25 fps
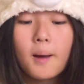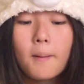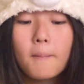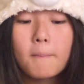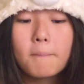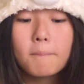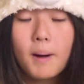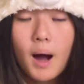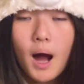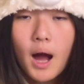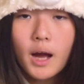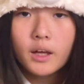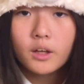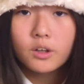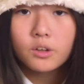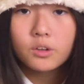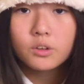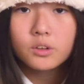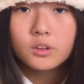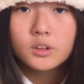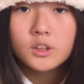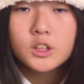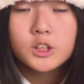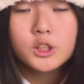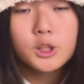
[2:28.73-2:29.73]

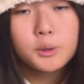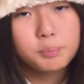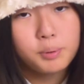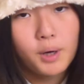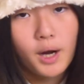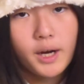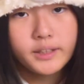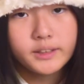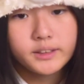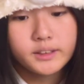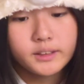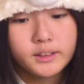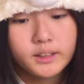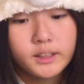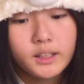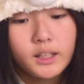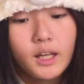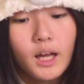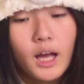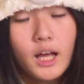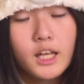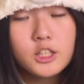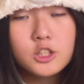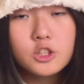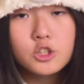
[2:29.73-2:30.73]
Bile, surprisingly,
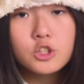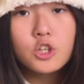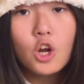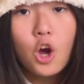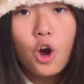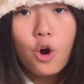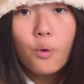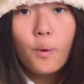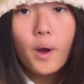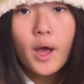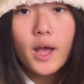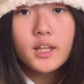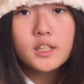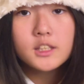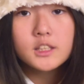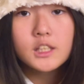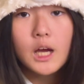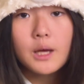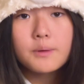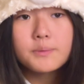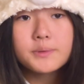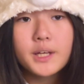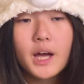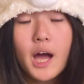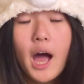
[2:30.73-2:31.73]
has no
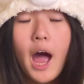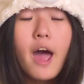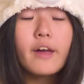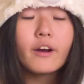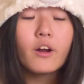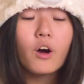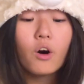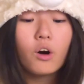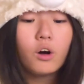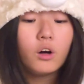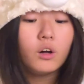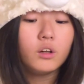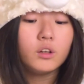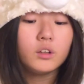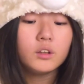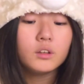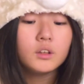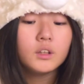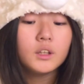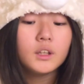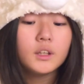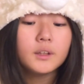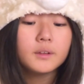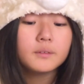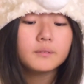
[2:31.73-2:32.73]
enzymes at all.
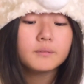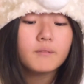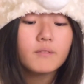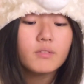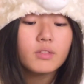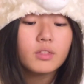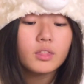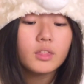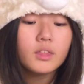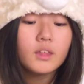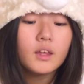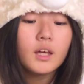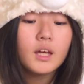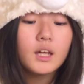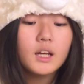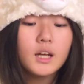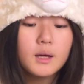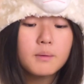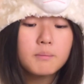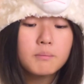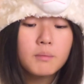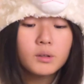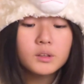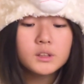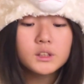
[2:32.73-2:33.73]
It
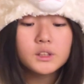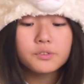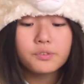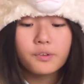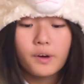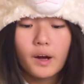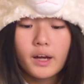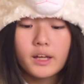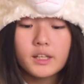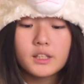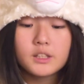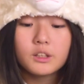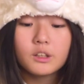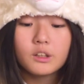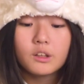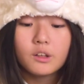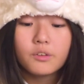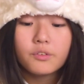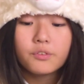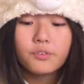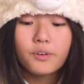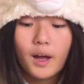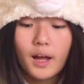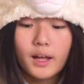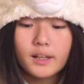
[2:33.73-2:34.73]
emulsifies
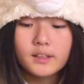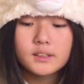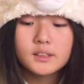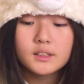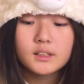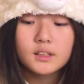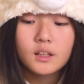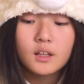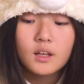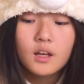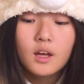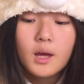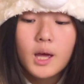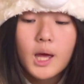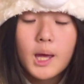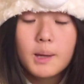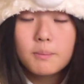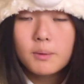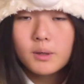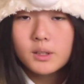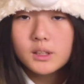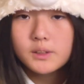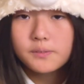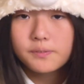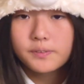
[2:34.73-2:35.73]
fats.
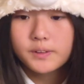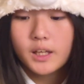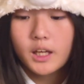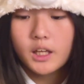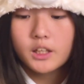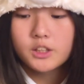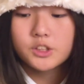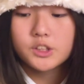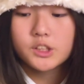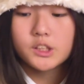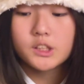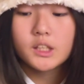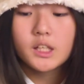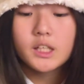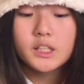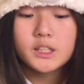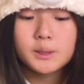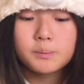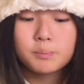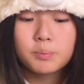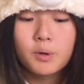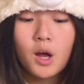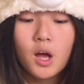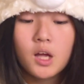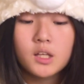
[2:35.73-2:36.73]
Emulsification is
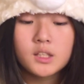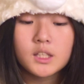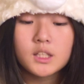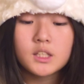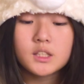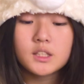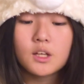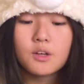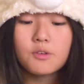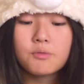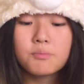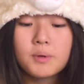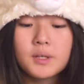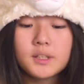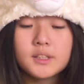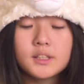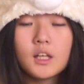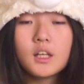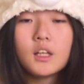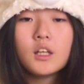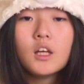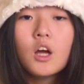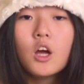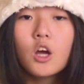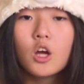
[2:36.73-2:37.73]
the process of
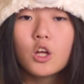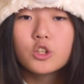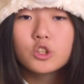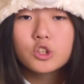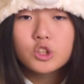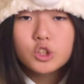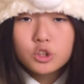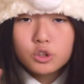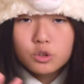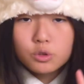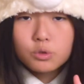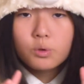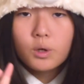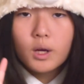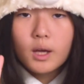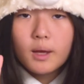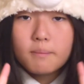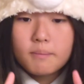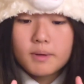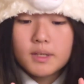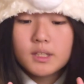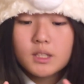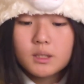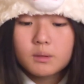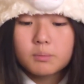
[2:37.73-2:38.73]
mixing two
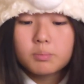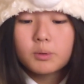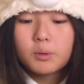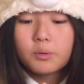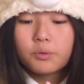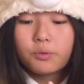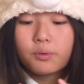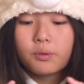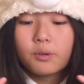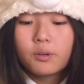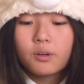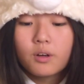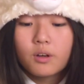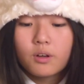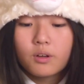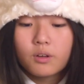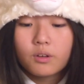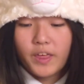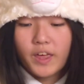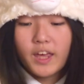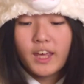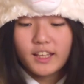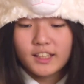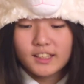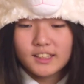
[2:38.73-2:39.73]
immiscible
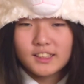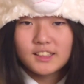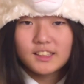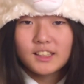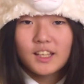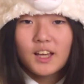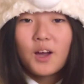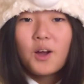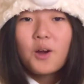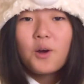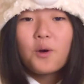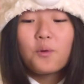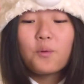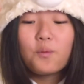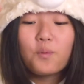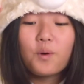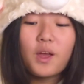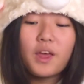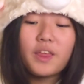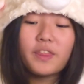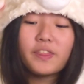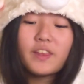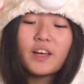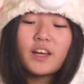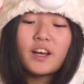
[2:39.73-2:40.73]
things
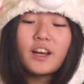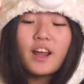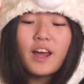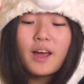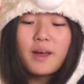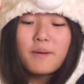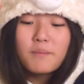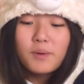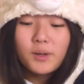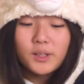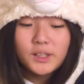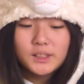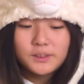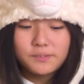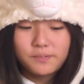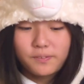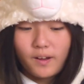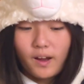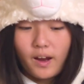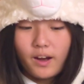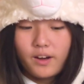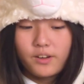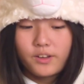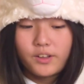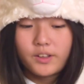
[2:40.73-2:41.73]
with an
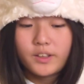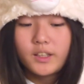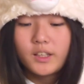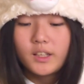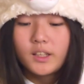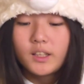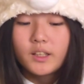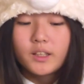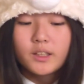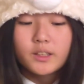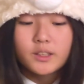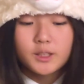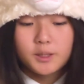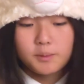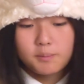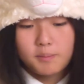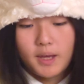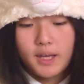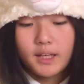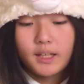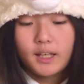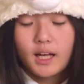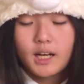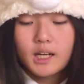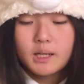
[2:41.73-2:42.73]
emulsifier to
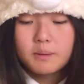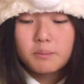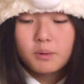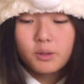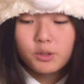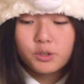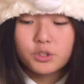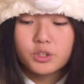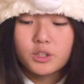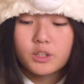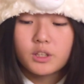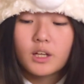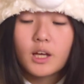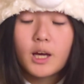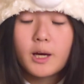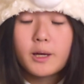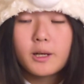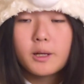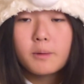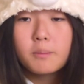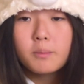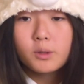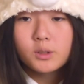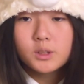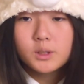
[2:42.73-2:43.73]
make an emulsion.
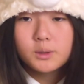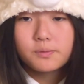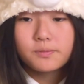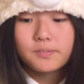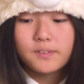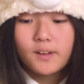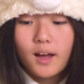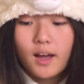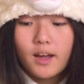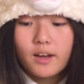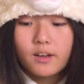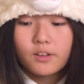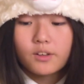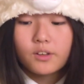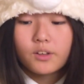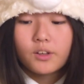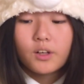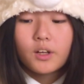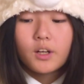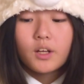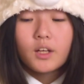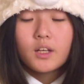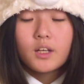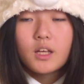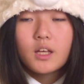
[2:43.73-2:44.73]
An emulsifier
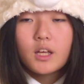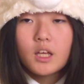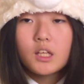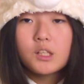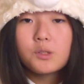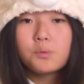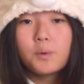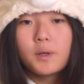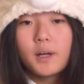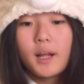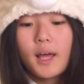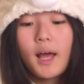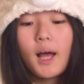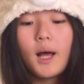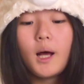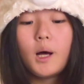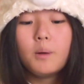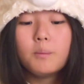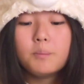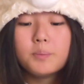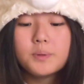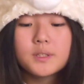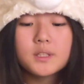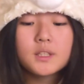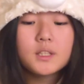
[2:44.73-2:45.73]
is what
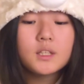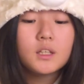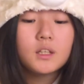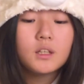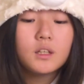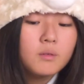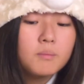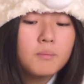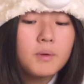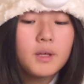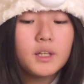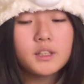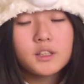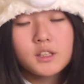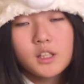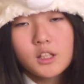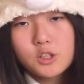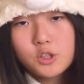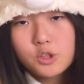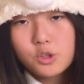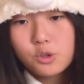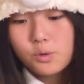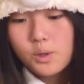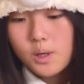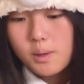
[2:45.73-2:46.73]
helps mix the
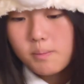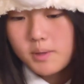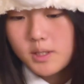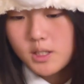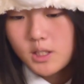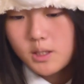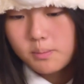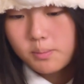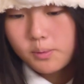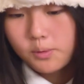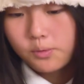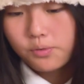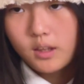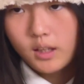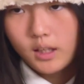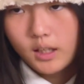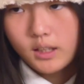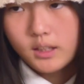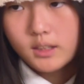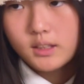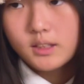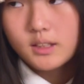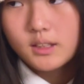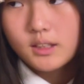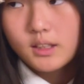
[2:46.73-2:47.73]
two immiscible
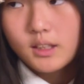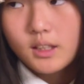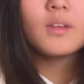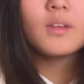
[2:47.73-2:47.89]
things.